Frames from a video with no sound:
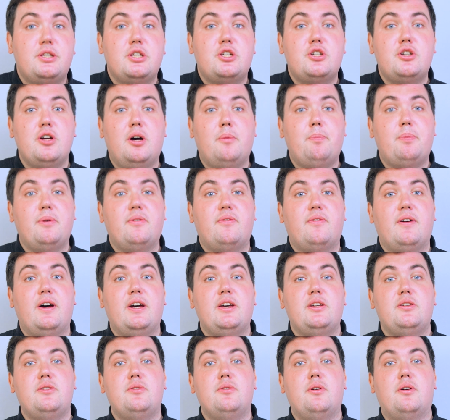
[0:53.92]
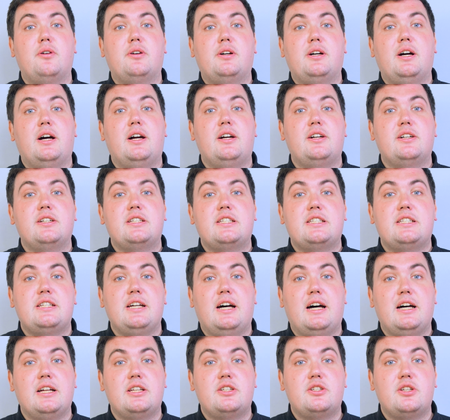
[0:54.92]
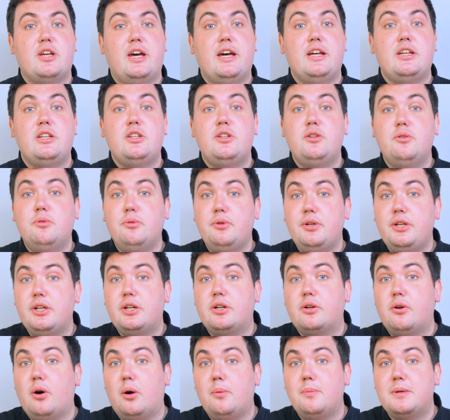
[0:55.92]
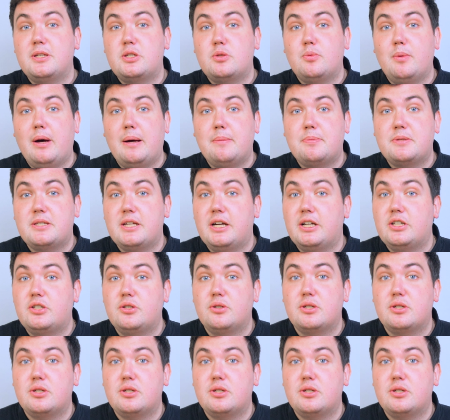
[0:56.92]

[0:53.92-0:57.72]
the Shopify, your car starts a new e-commerce website